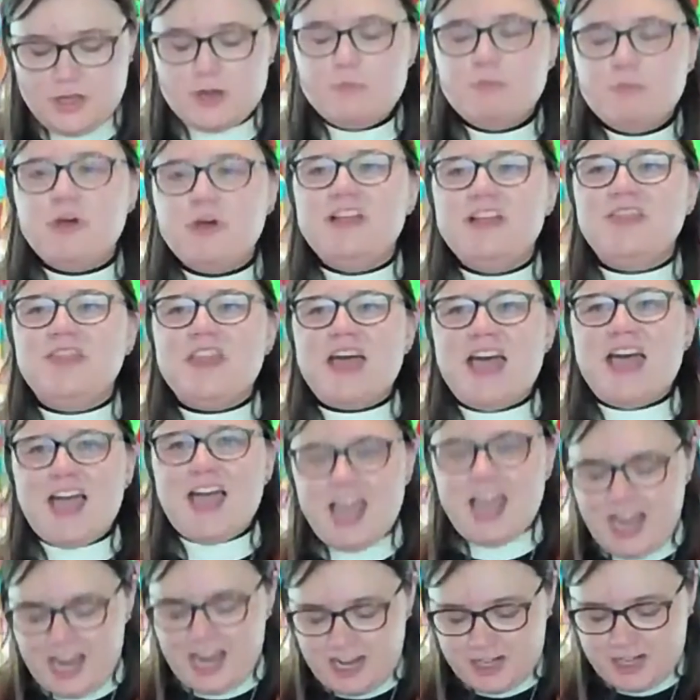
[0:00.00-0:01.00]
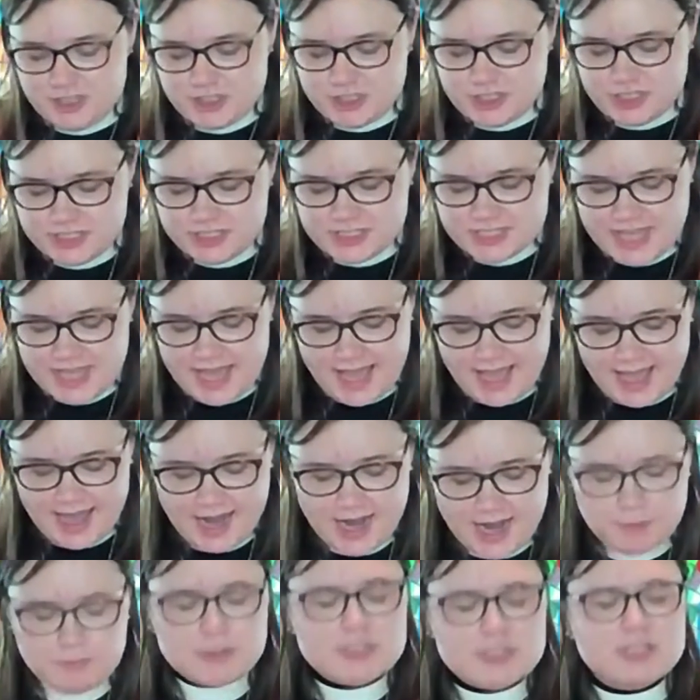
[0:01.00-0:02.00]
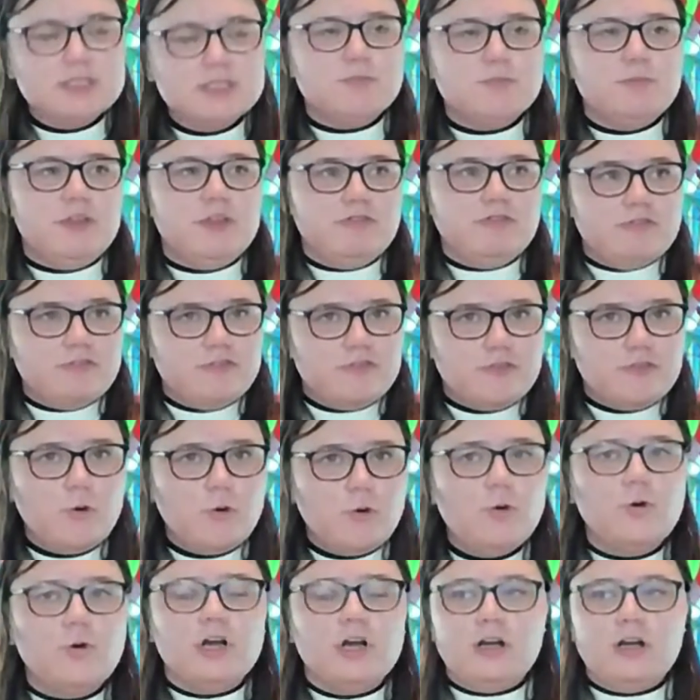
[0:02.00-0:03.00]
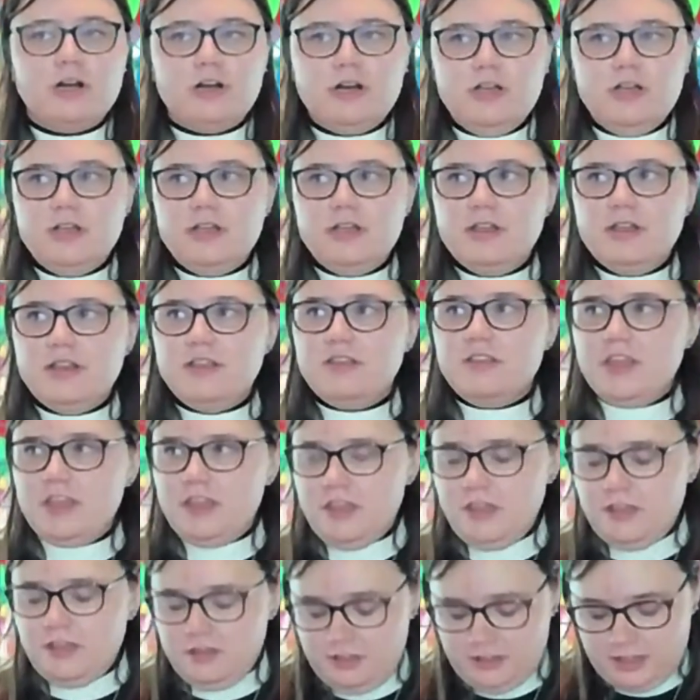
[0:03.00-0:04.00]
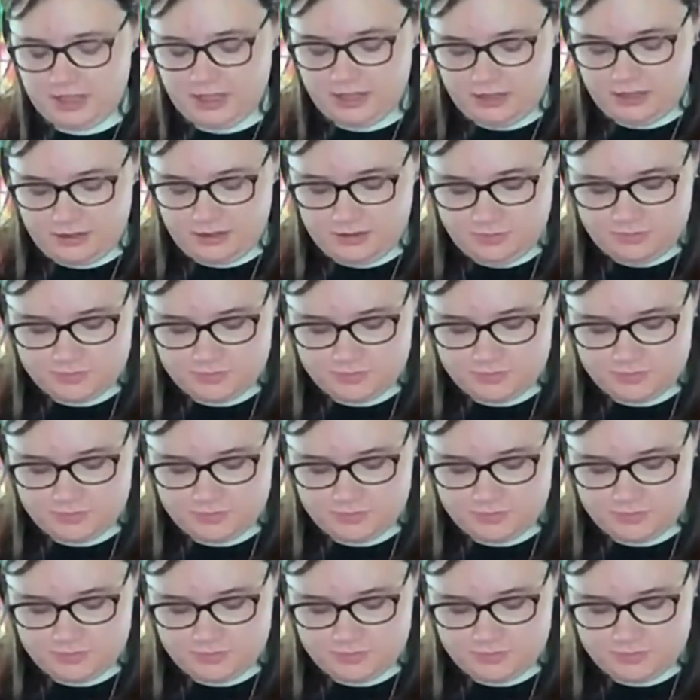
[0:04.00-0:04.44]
but in the actions that happened before the healing.